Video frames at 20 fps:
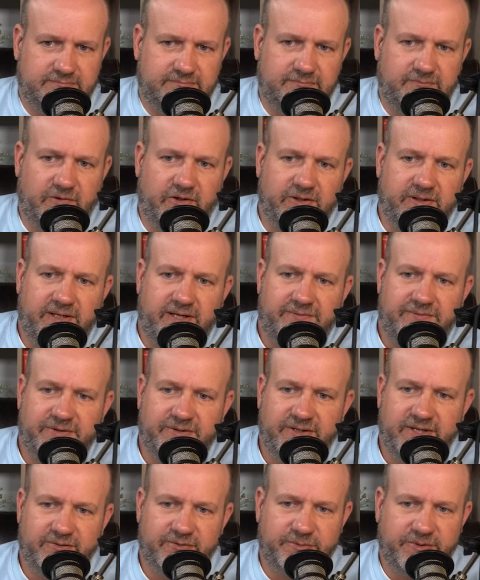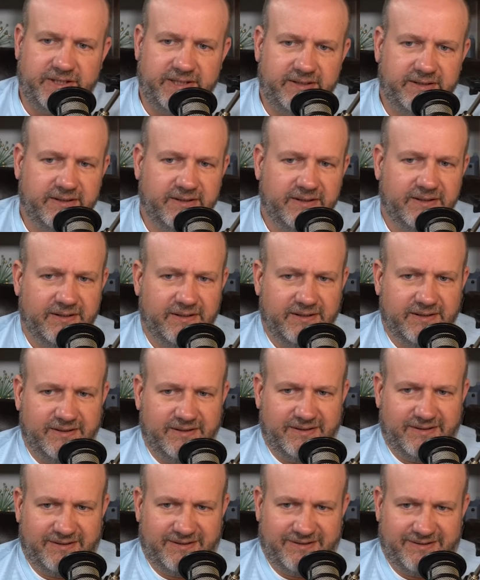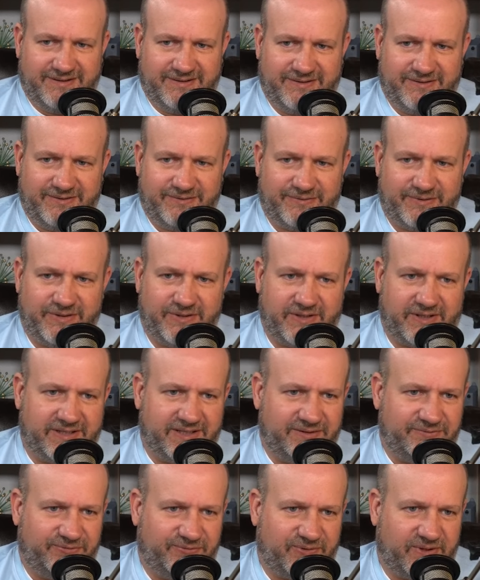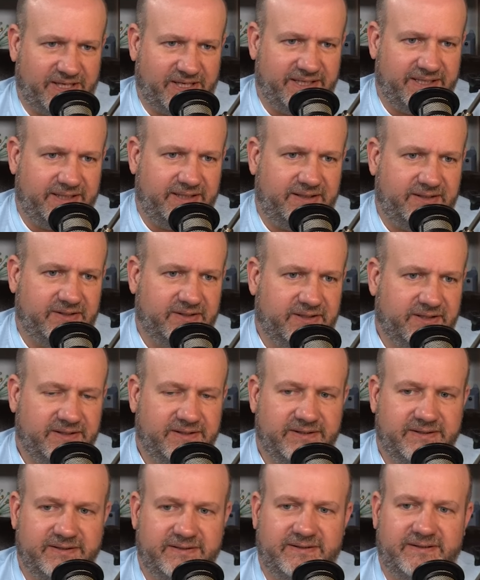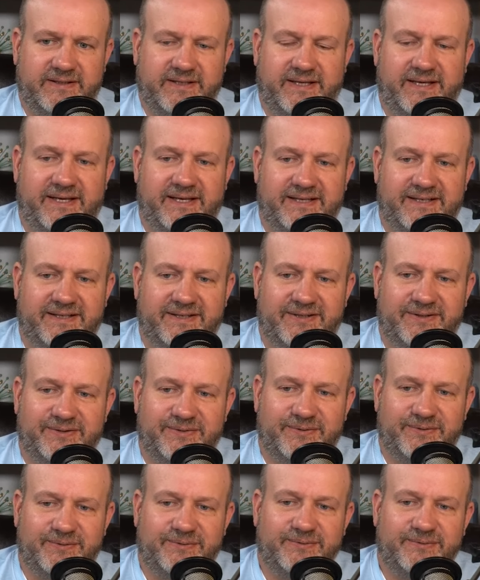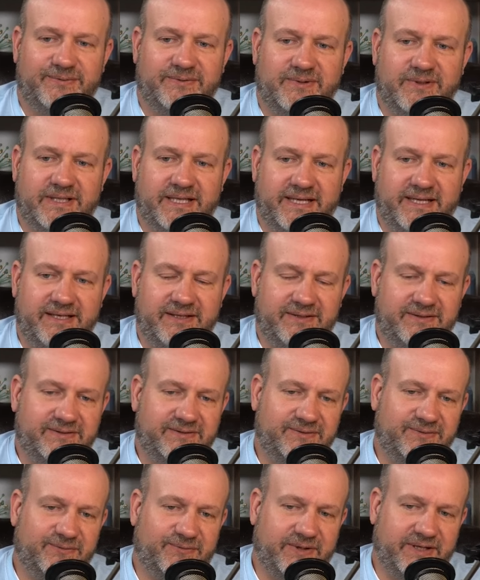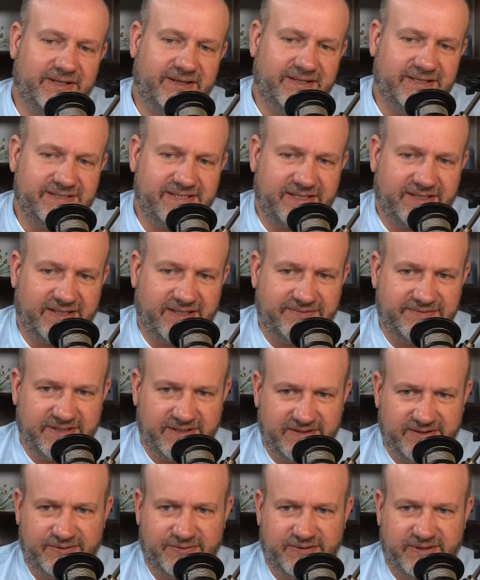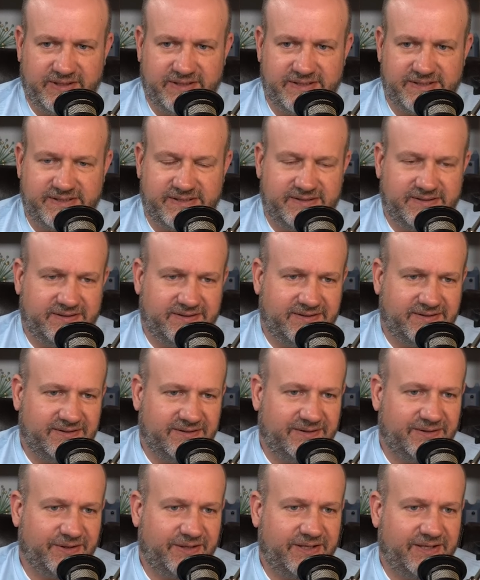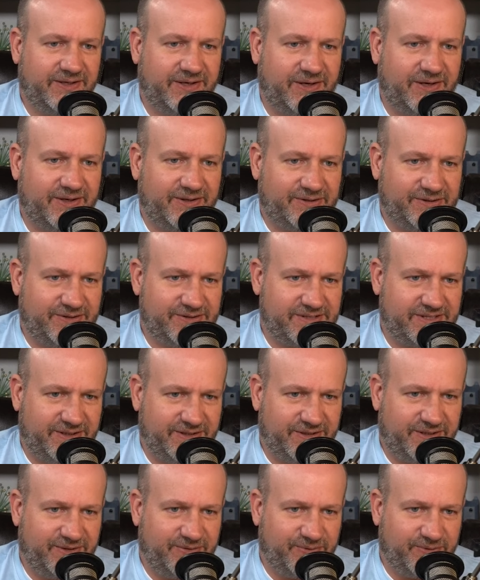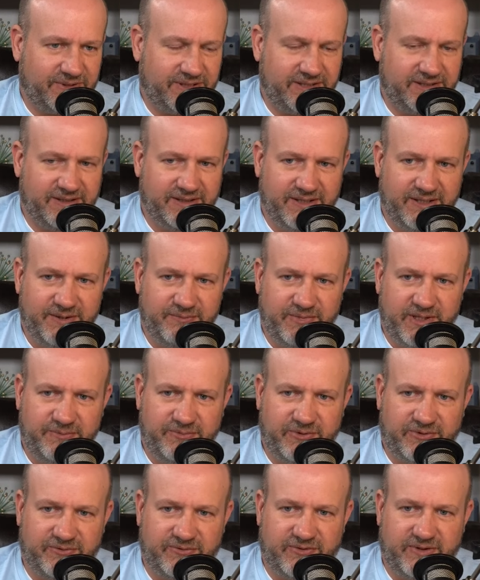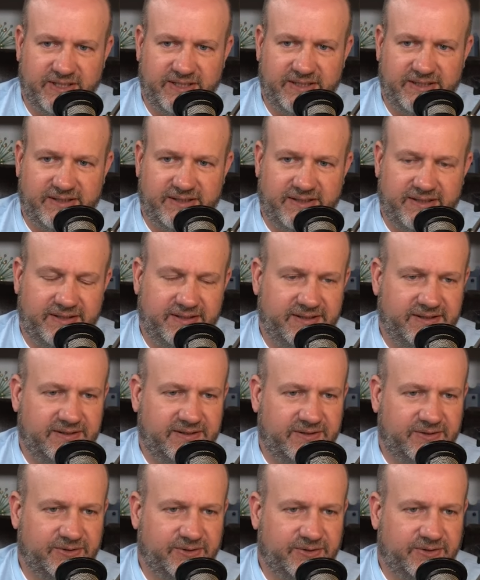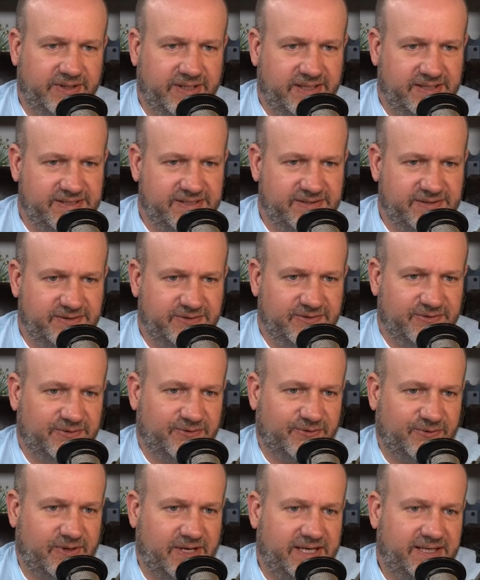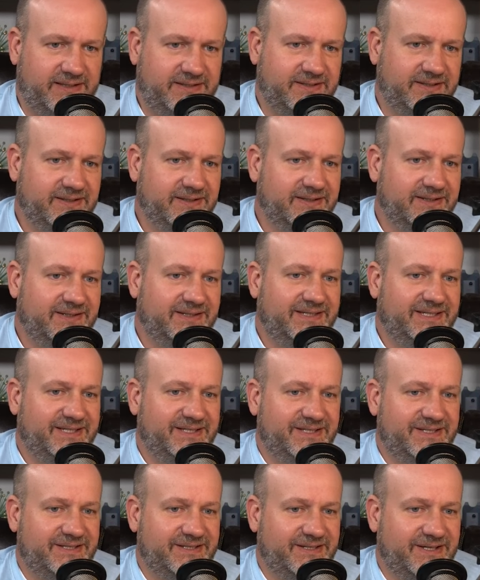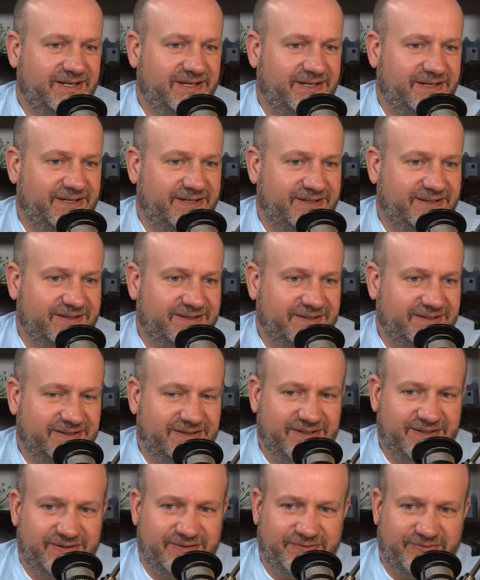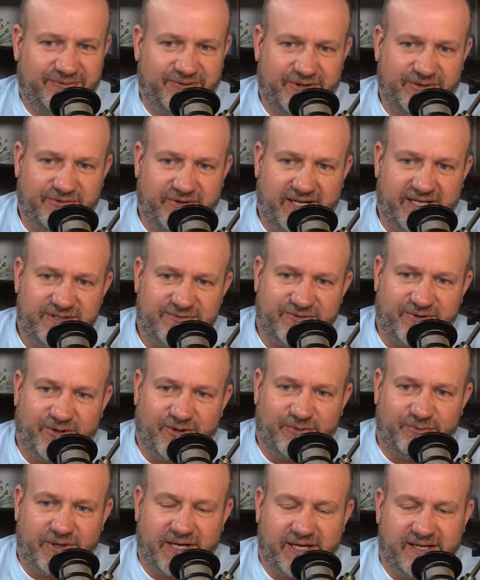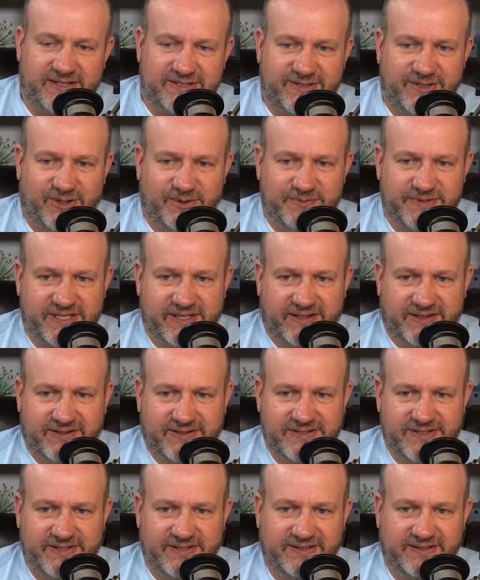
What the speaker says: Good afternoon, everybody. We're on a Friday here. And like one of the things I love to do is look at articles and look at what people have written and that Google has ranked for advice for home buyers and home sellers.